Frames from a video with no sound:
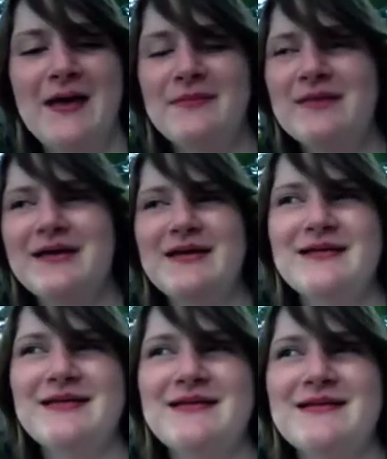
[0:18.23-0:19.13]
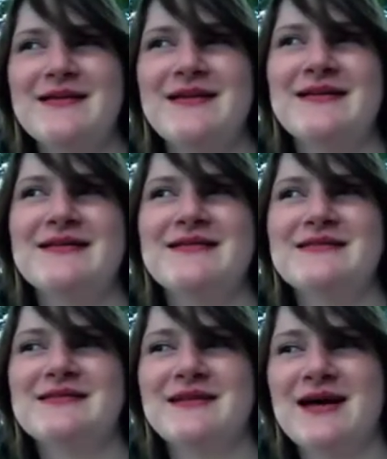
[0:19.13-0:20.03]
me
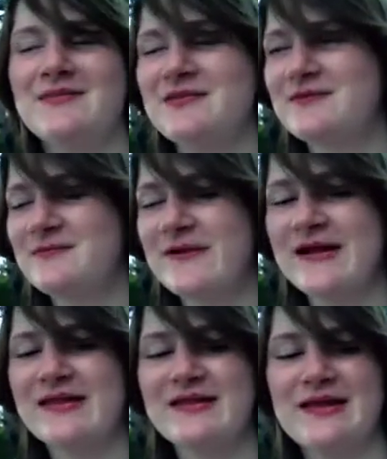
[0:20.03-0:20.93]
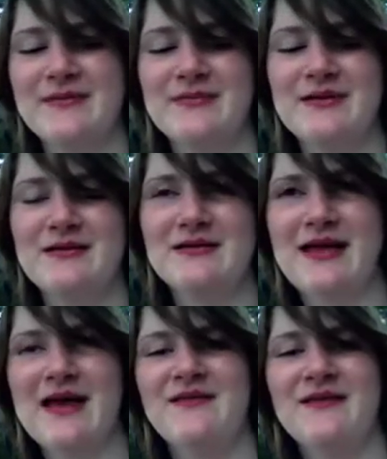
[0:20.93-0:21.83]
and a couple of friends have been
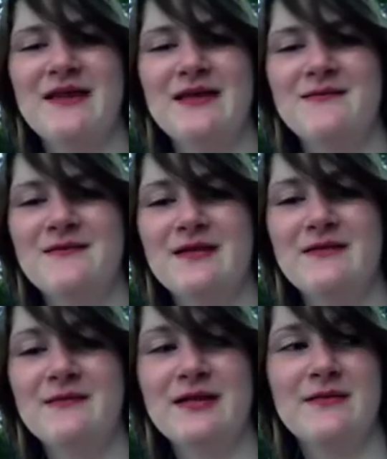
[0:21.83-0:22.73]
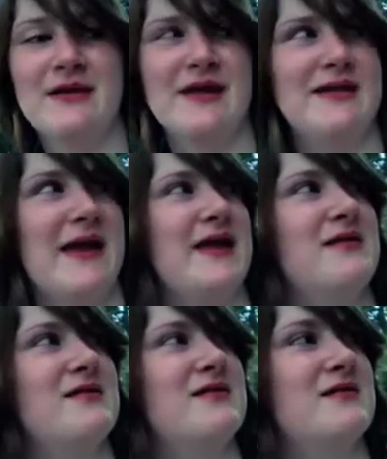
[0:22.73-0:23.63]
having like really bad
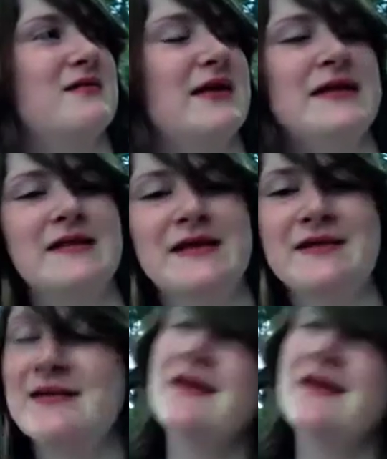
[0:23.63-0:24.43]
days lately.